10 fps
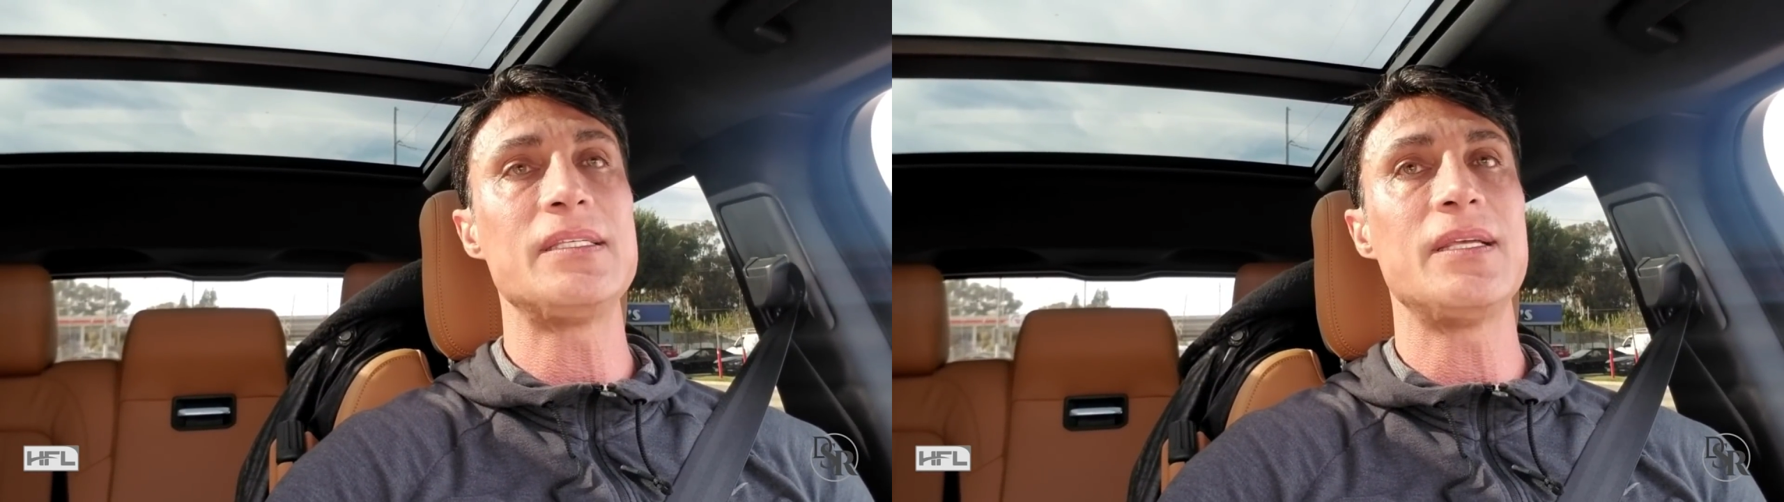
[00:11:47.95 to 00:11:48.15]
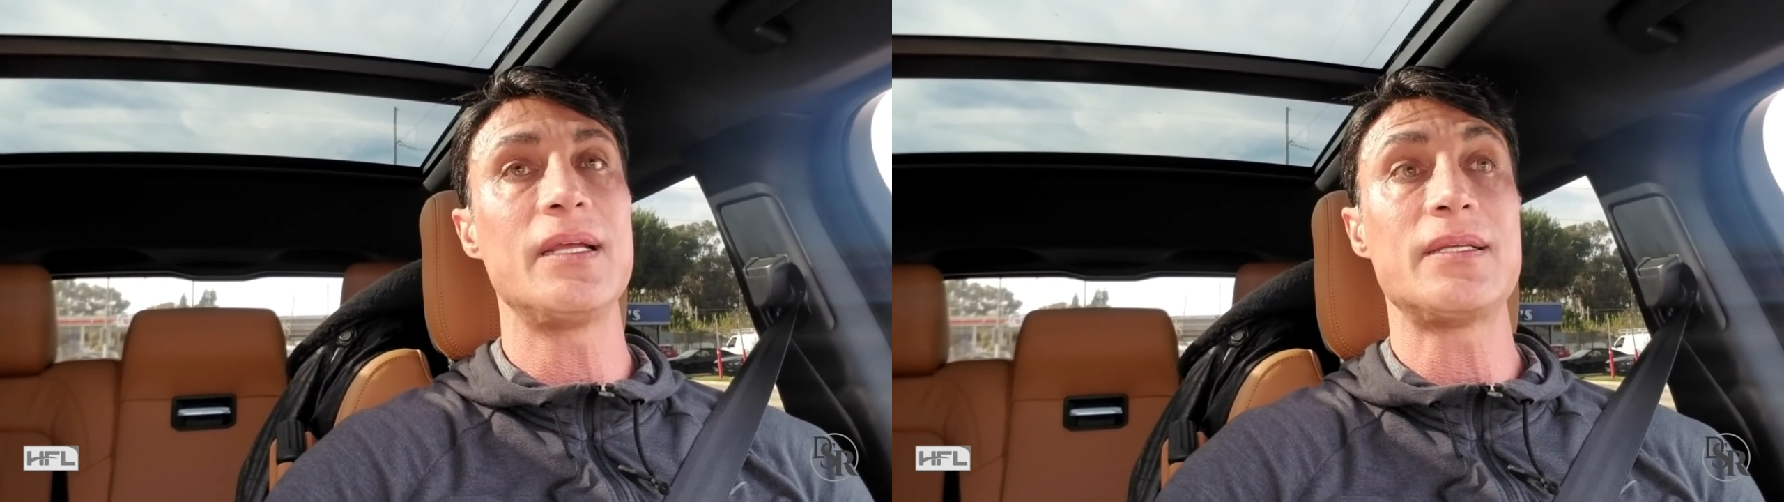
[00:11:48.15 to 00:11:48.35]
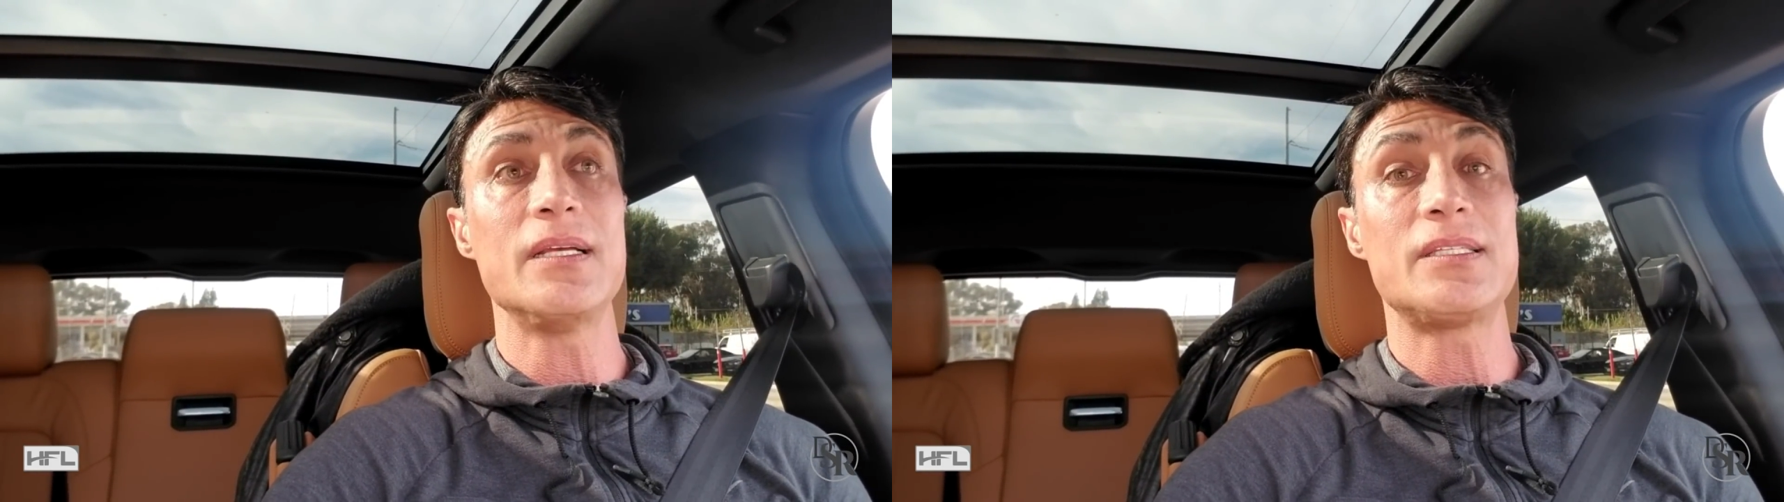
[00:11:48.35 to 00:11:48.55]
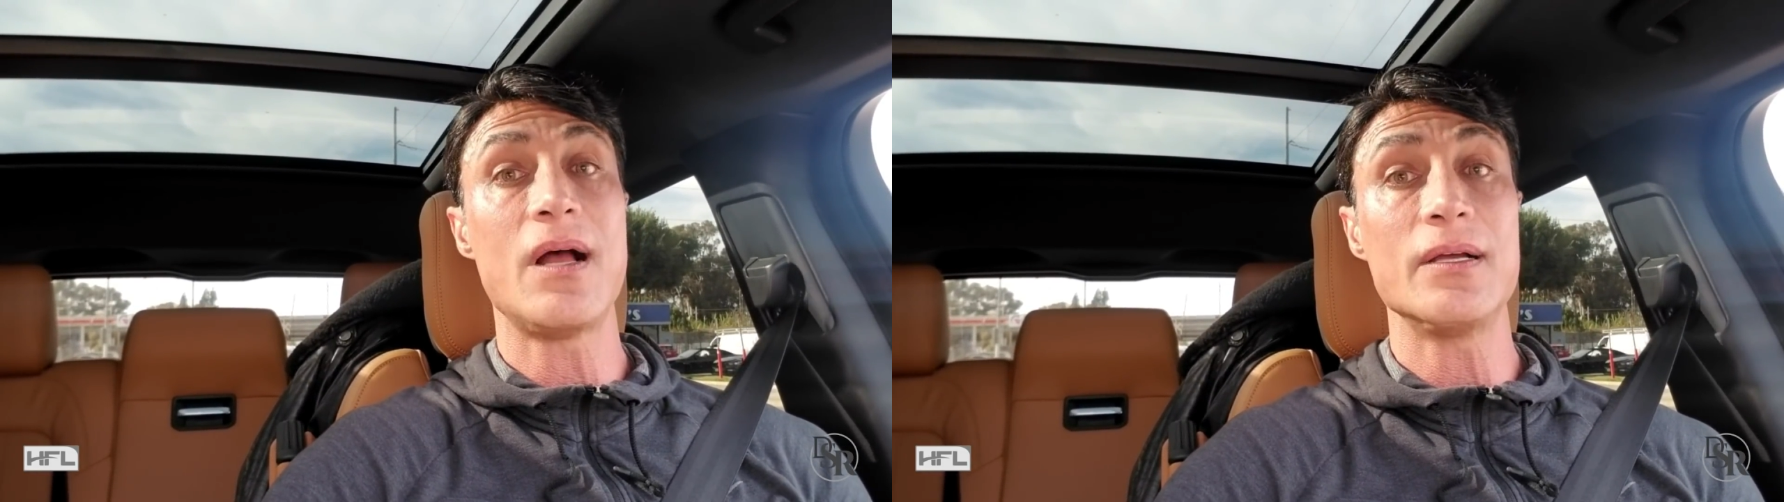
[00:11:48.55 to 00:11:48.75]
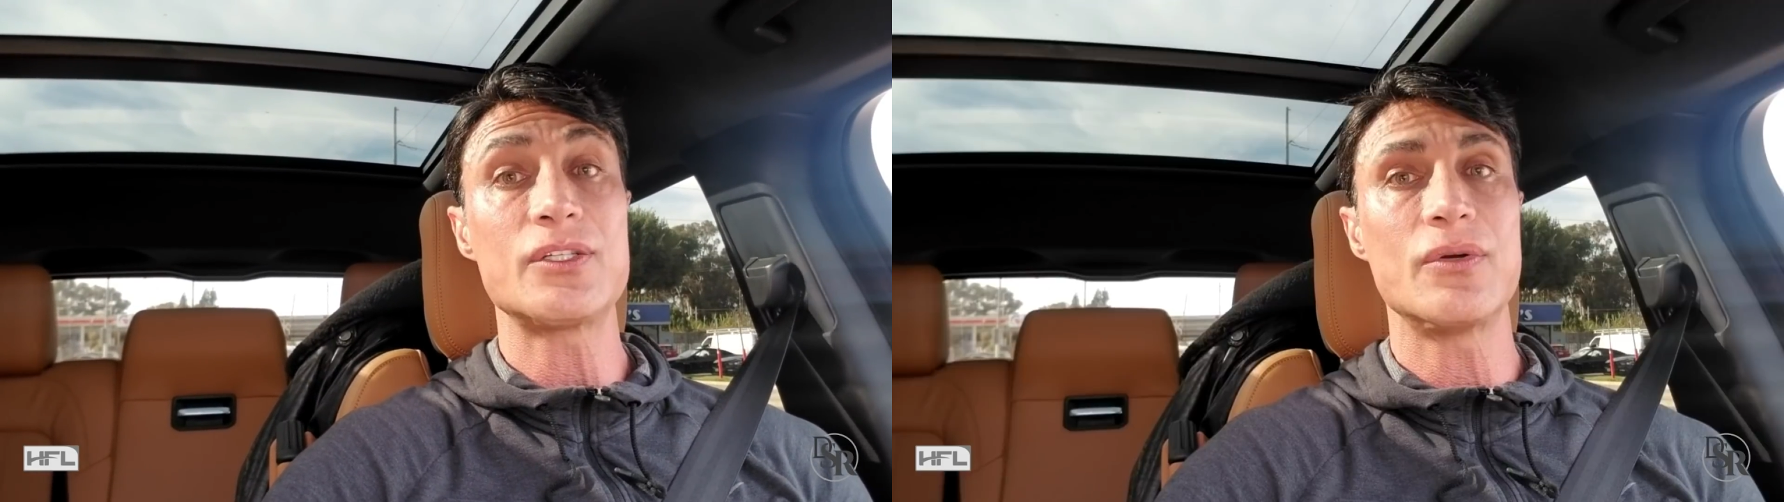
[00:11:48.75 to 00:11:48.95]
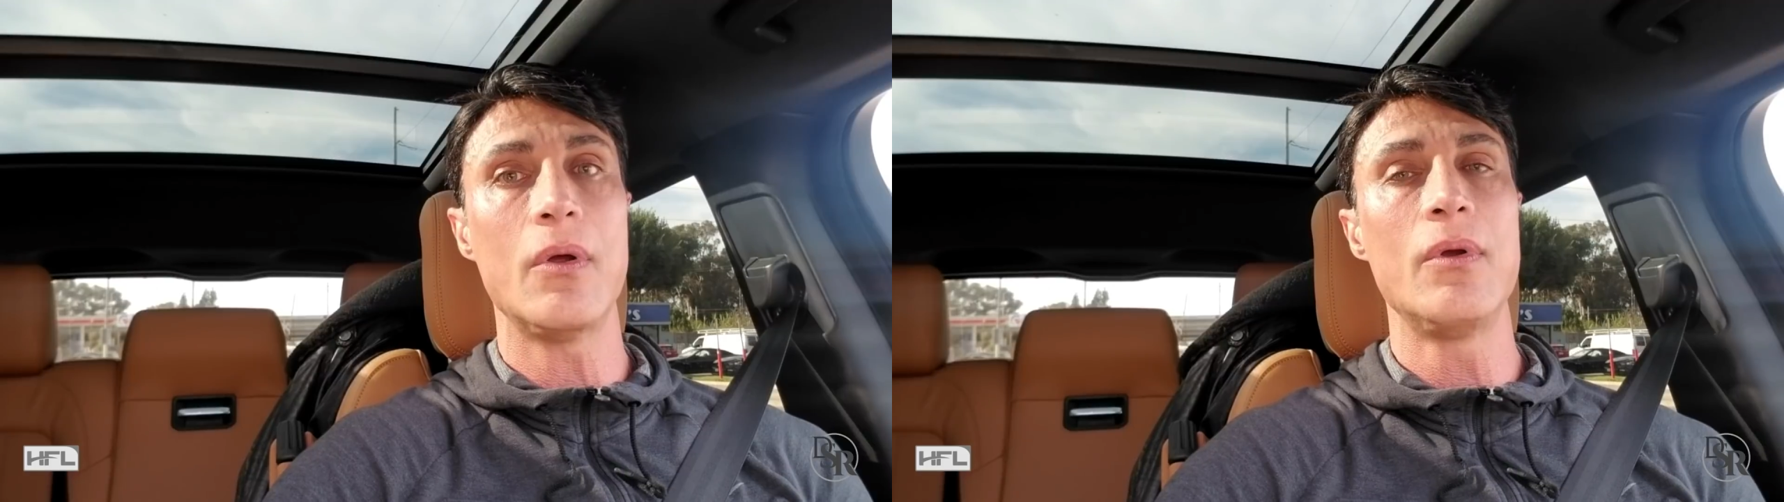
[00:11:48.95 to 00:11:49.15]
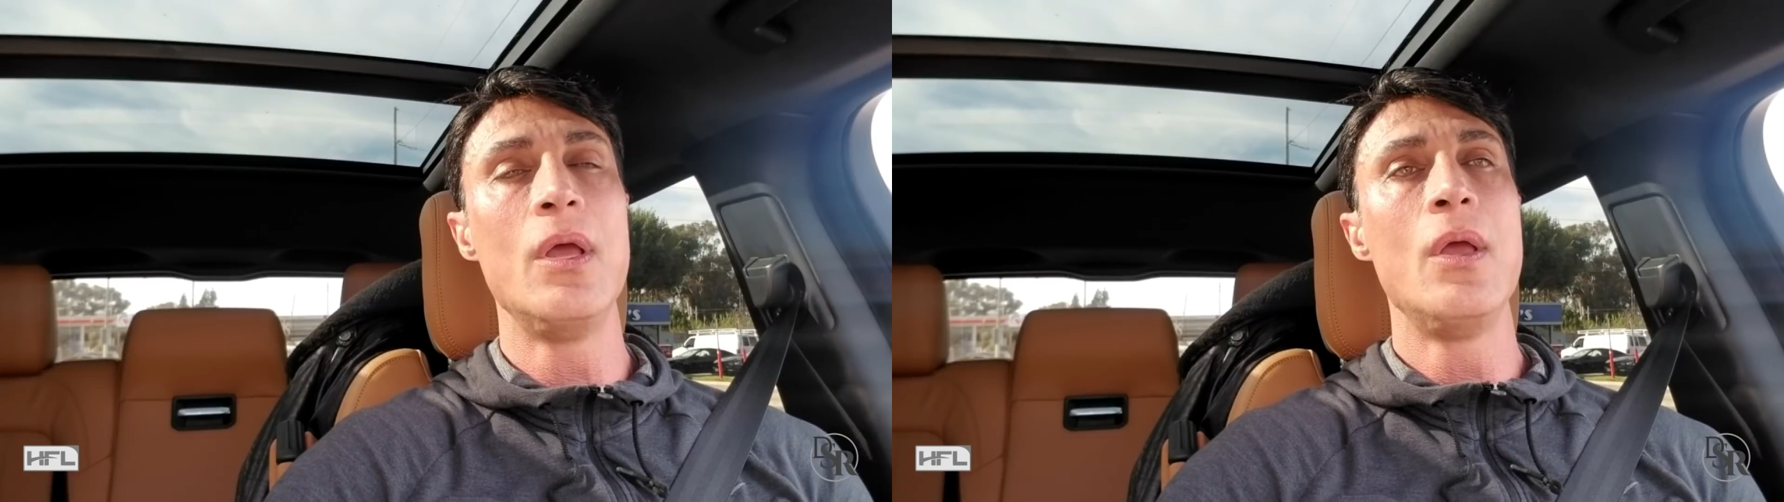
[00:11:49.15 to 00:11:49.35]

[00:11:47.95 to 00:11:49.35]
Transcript: say, testosterone